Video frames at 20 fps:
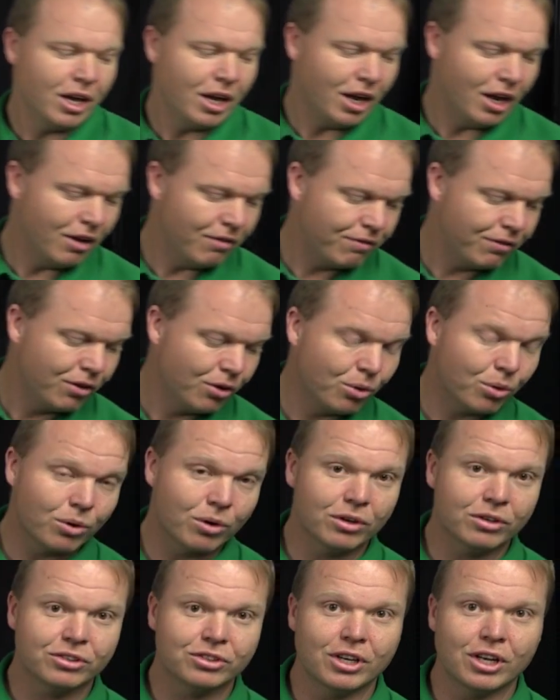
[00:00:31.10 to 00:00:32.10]
If
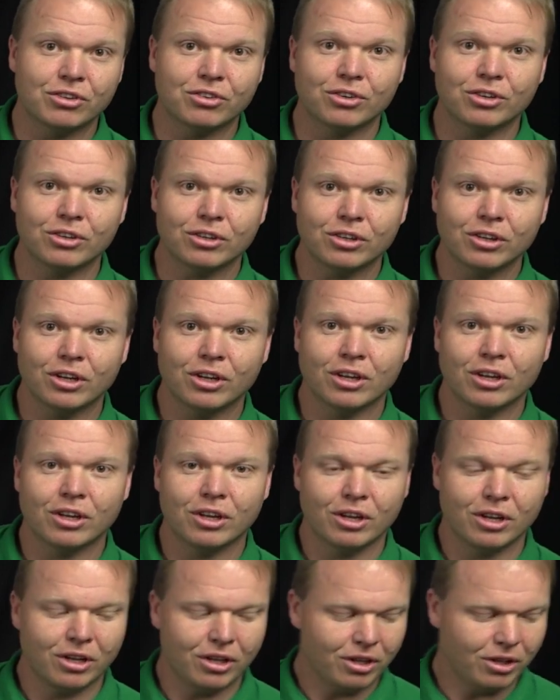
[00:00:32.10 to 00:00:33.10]
your sensor
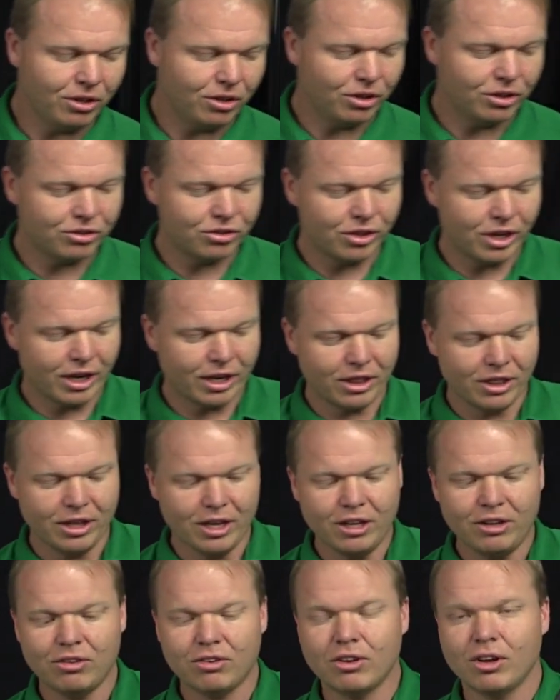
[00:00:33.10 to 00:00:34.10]
looks like
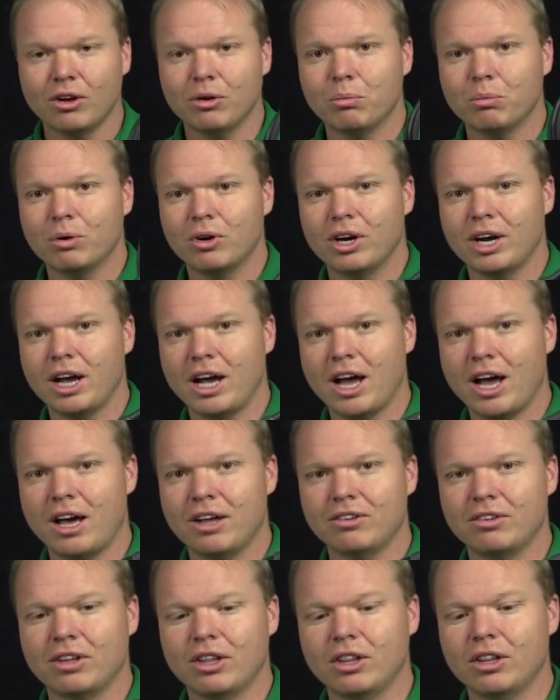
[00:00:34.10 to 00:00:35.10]
this, where it
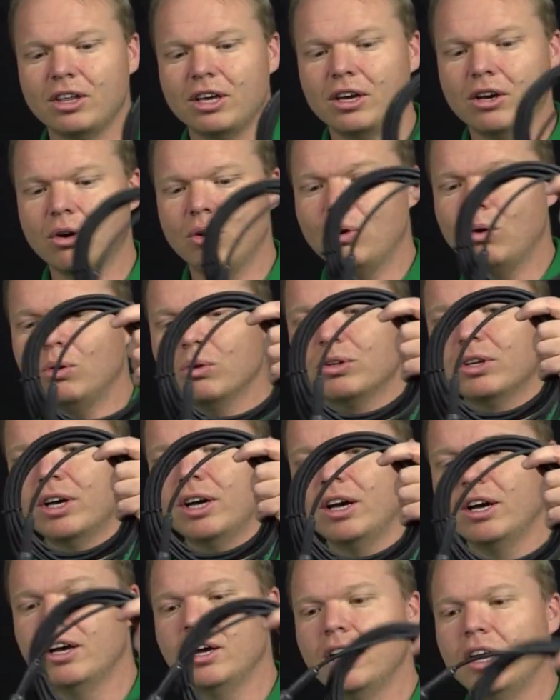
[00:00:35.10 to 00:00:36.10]
has the old
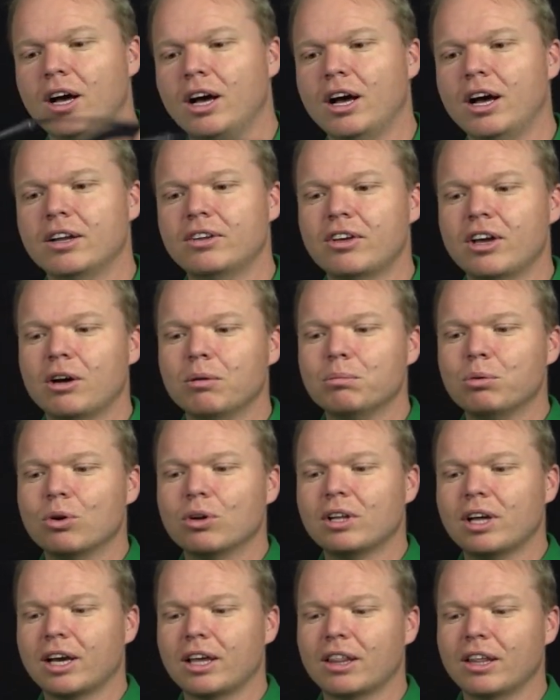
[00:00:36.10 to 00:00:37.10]
uh, tail
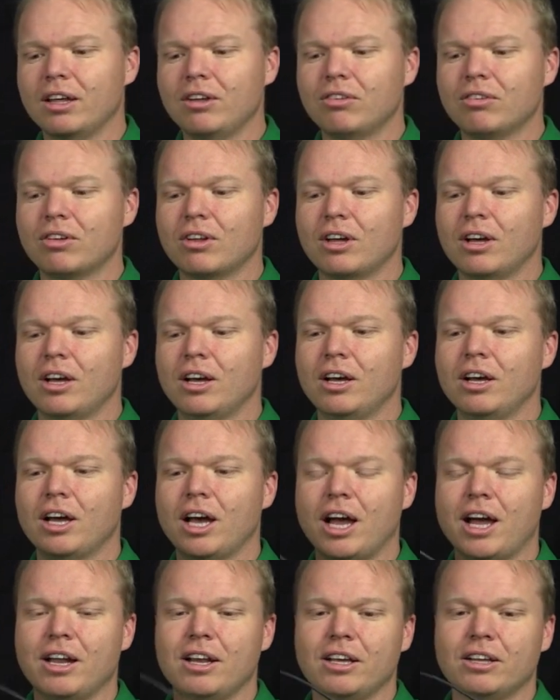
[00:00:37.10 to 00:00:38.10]
board like this,
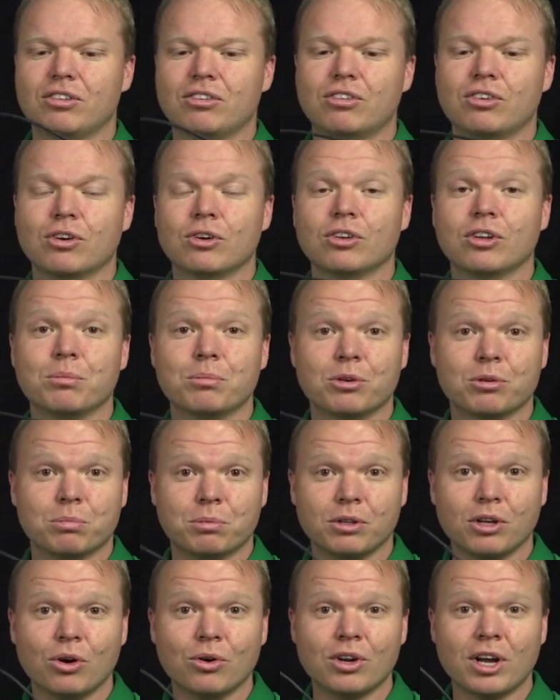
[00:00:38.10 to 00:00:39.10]
and its serial number is
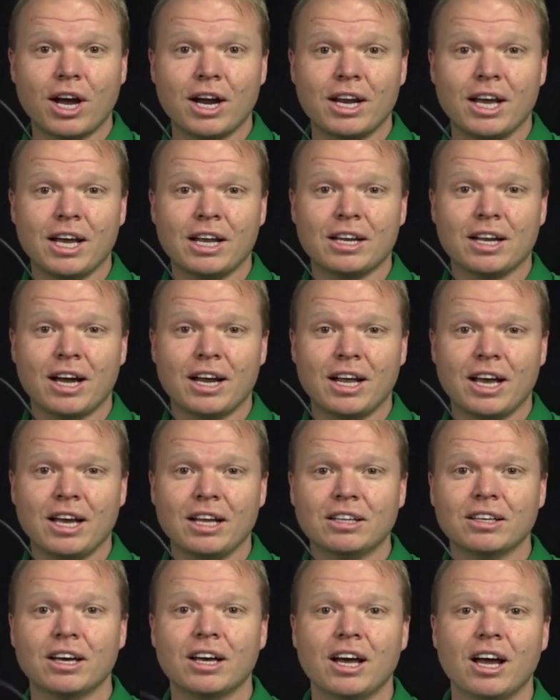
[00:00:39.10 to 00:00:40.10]
below
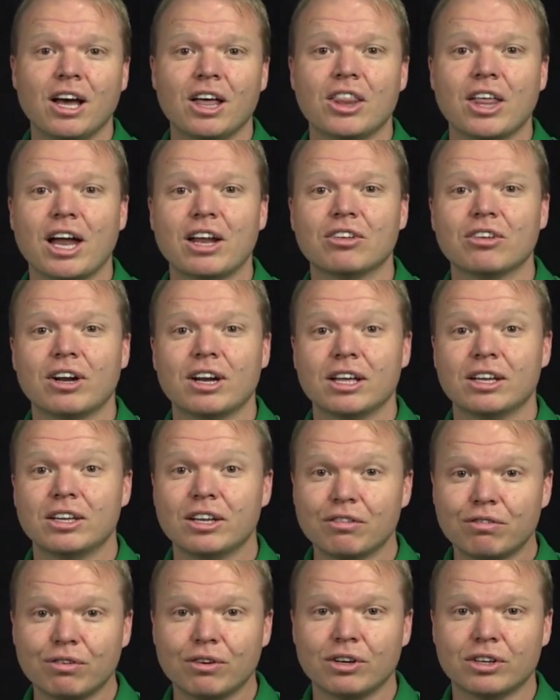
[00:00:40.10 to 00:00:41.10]
9898, that is on a
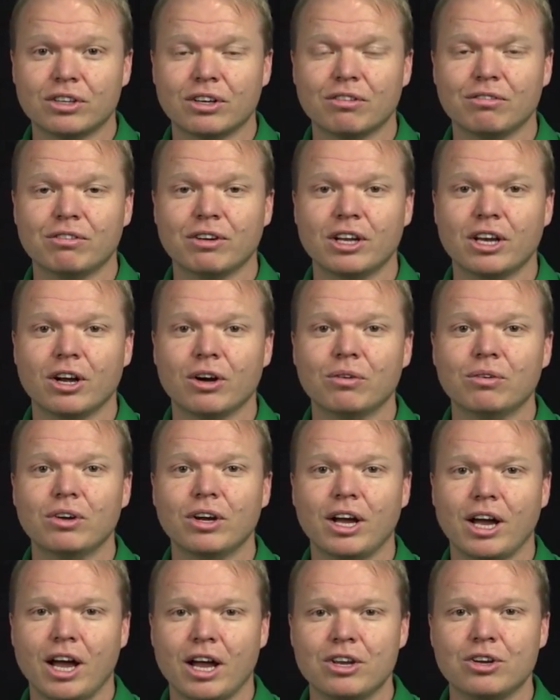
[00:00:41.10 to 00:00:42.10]
different video,
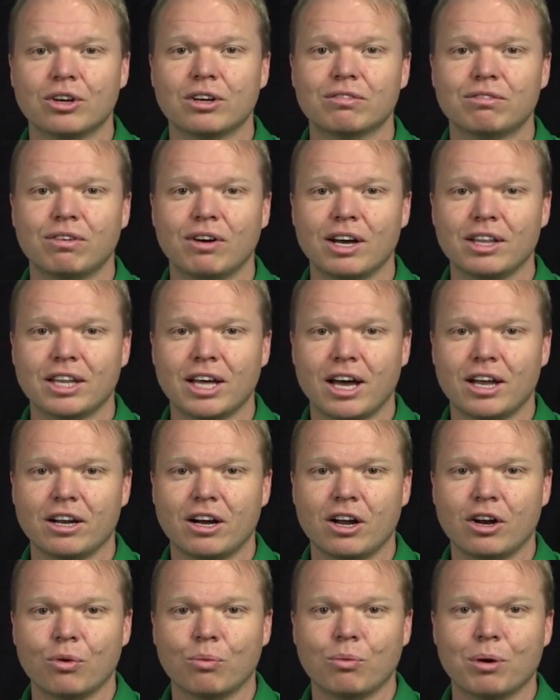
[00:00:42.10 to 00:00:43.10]
and you can find that
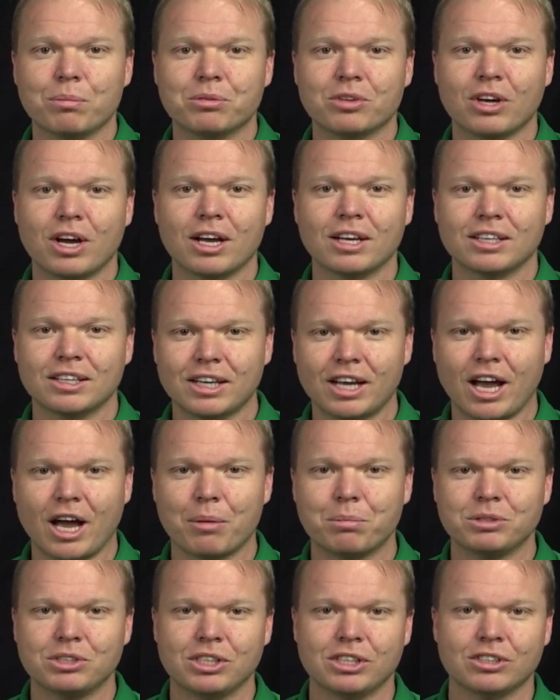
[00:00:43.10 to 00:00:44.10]
on our website,
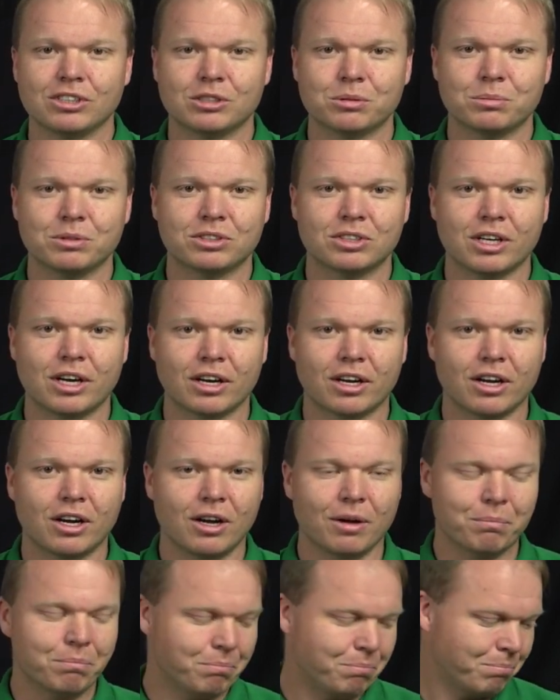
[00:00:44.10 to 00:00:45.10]

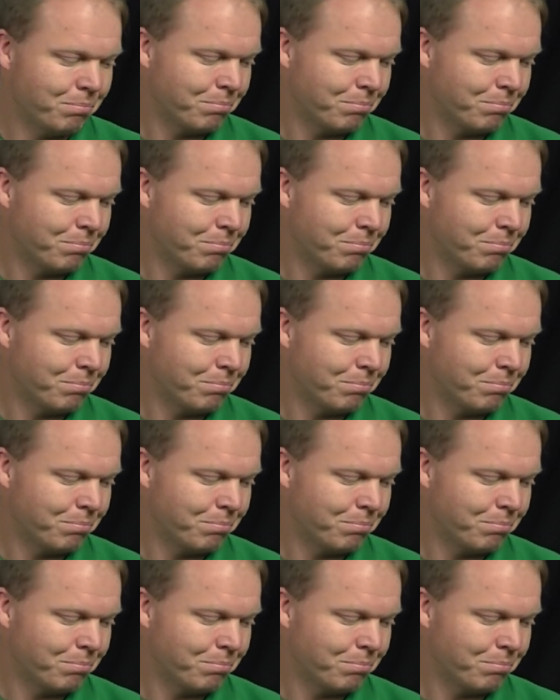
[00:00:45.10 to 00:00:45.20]
apogeeinstruments.com.